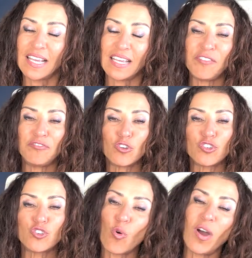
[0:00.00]
if your
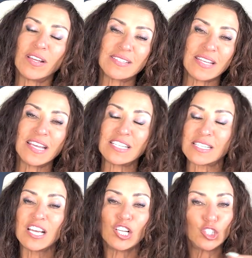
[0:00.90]
choice is
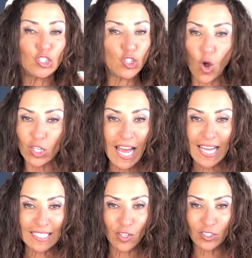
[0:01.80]
no
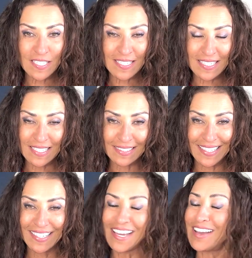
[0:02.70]
lighting on the
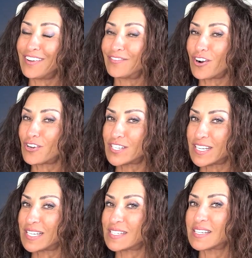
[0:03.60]
ceiling
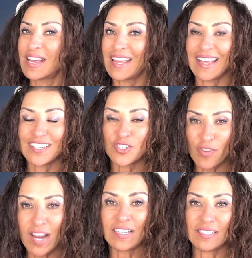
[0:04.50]
versus
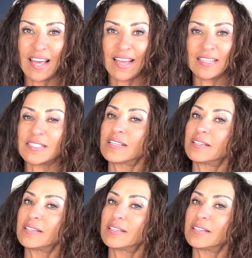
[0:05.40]
track lights,